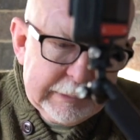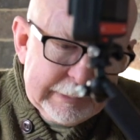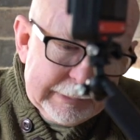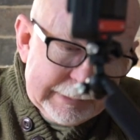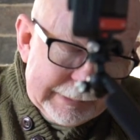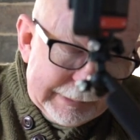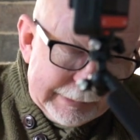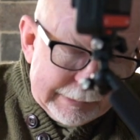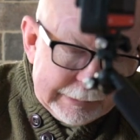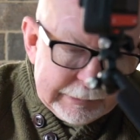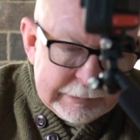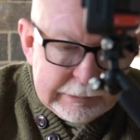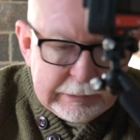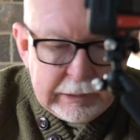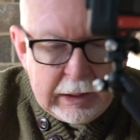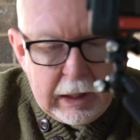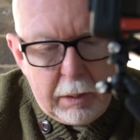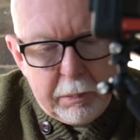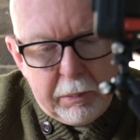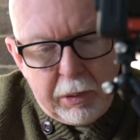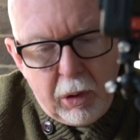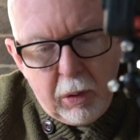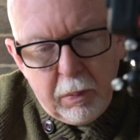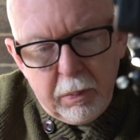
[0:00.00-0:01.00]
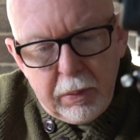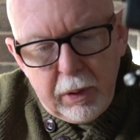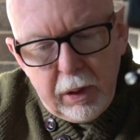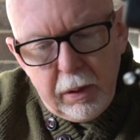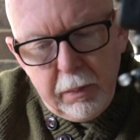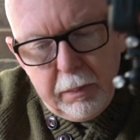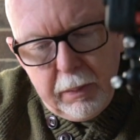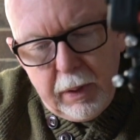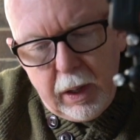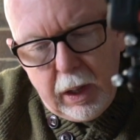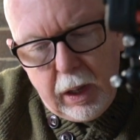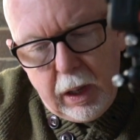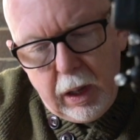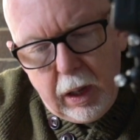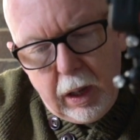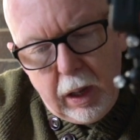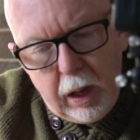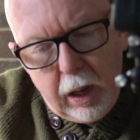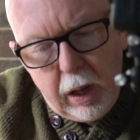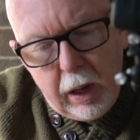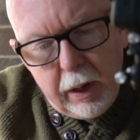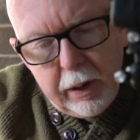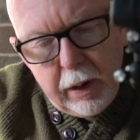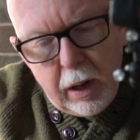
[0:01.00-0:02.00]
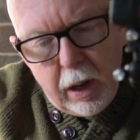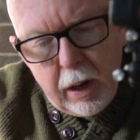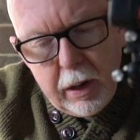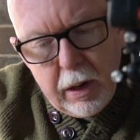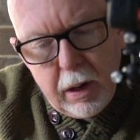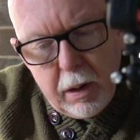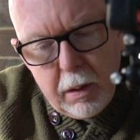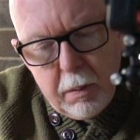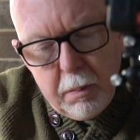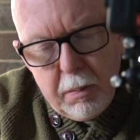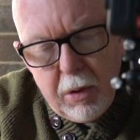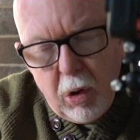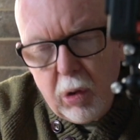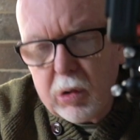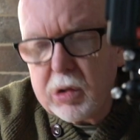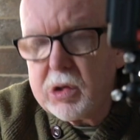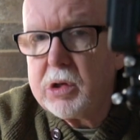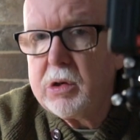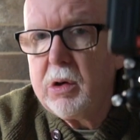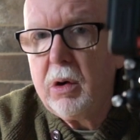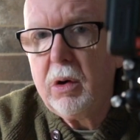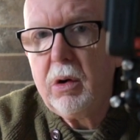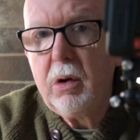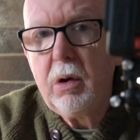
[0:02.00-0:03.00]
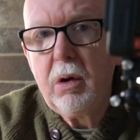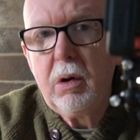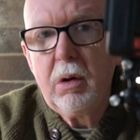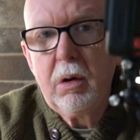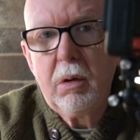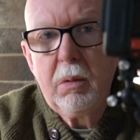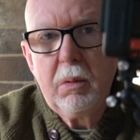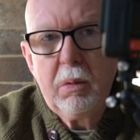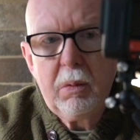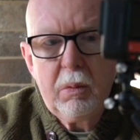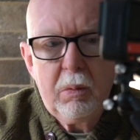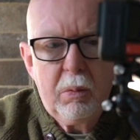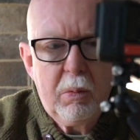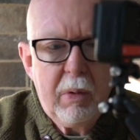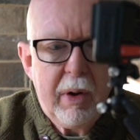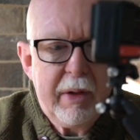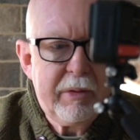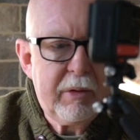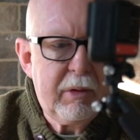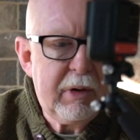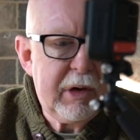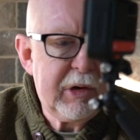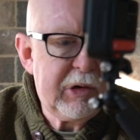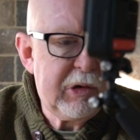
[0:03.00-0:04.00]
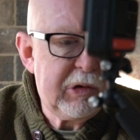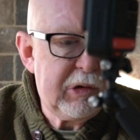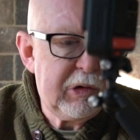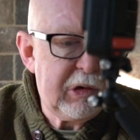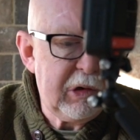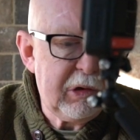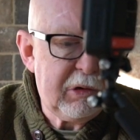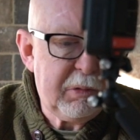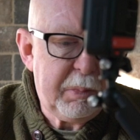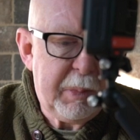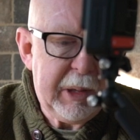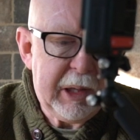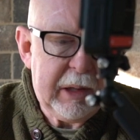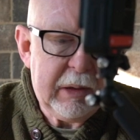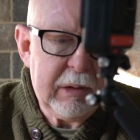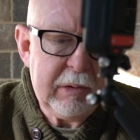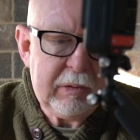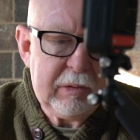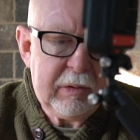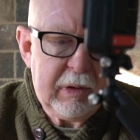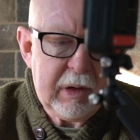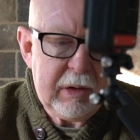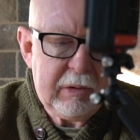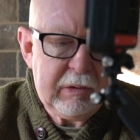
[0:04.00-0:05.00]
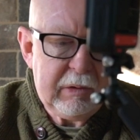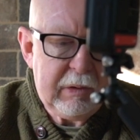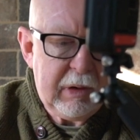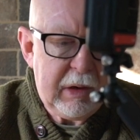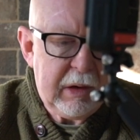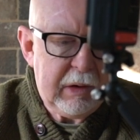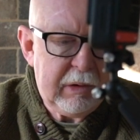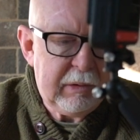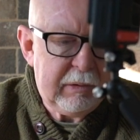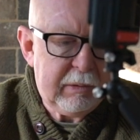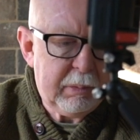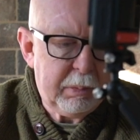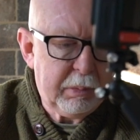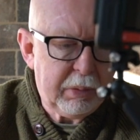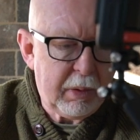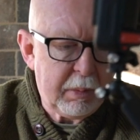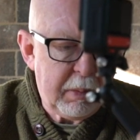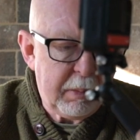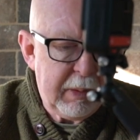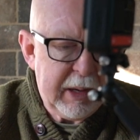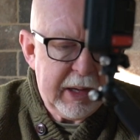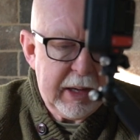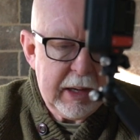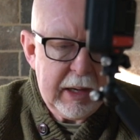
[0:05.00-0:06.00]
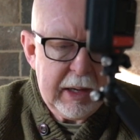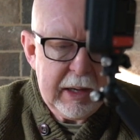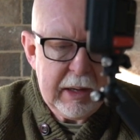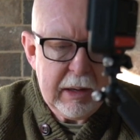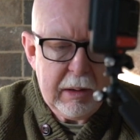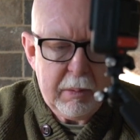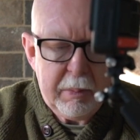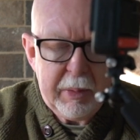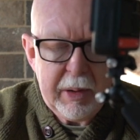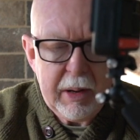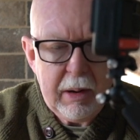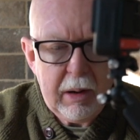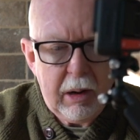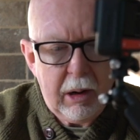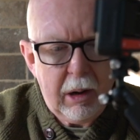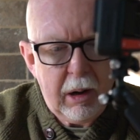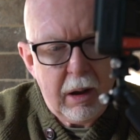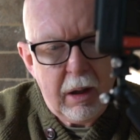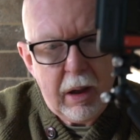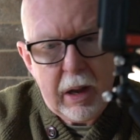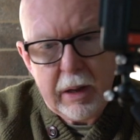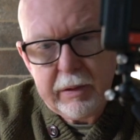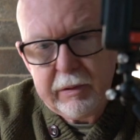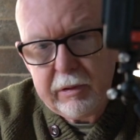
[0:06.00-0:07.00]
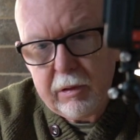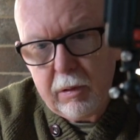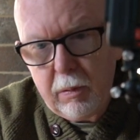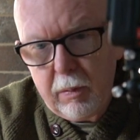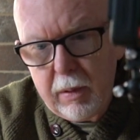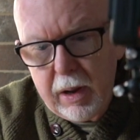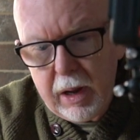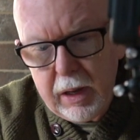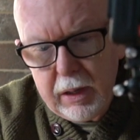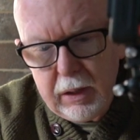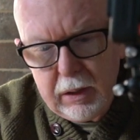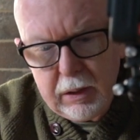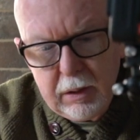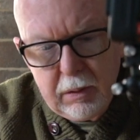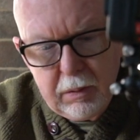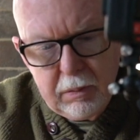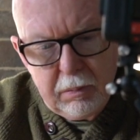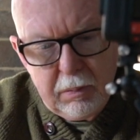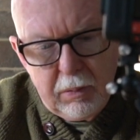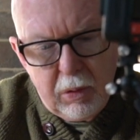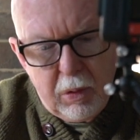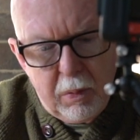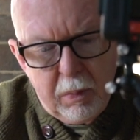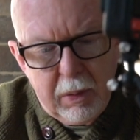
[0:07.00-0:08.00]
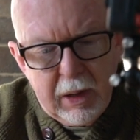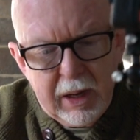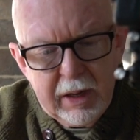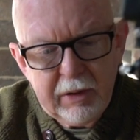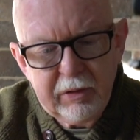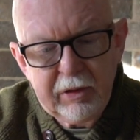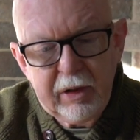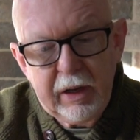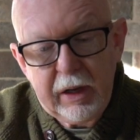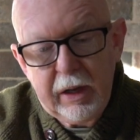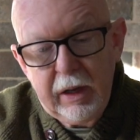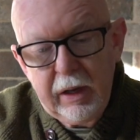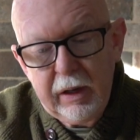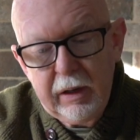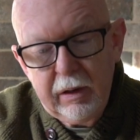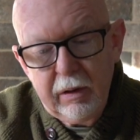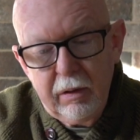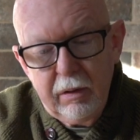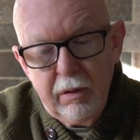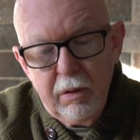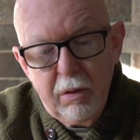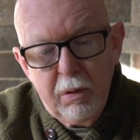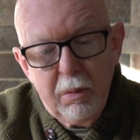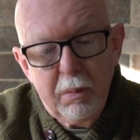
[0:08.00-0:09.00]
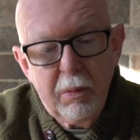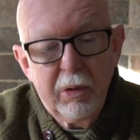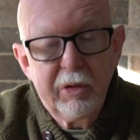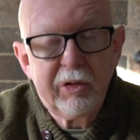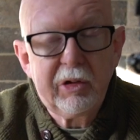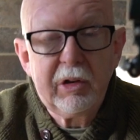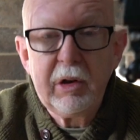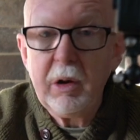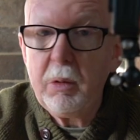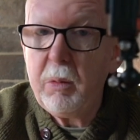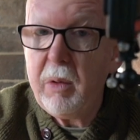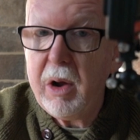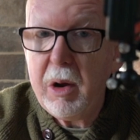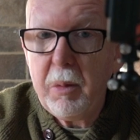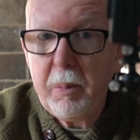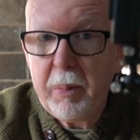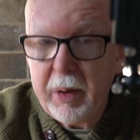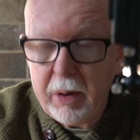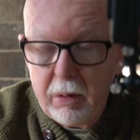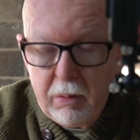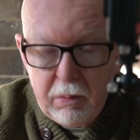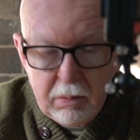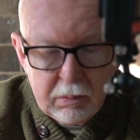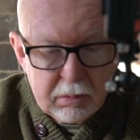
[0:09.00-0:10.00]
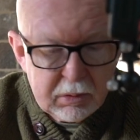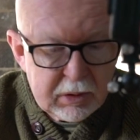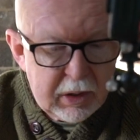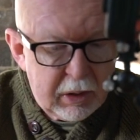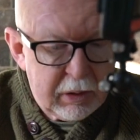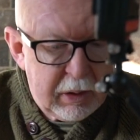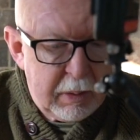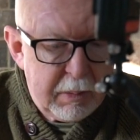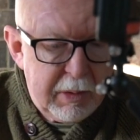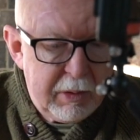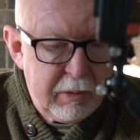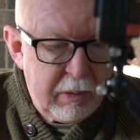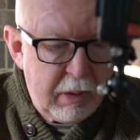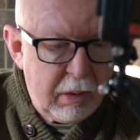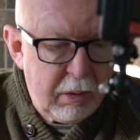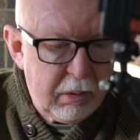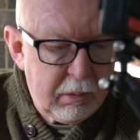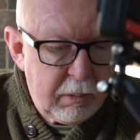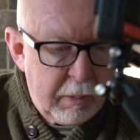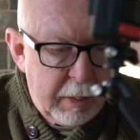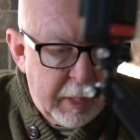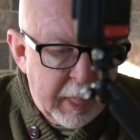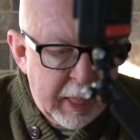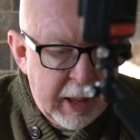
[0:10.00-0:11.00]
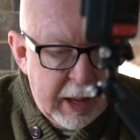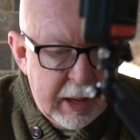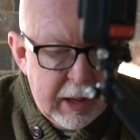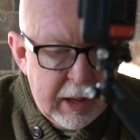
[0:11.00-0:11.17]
a problem, and I'm not sure whether it's just because this is probably a little bit lighter weight and more plasticky than normal. It's still well built, don't get me wrong,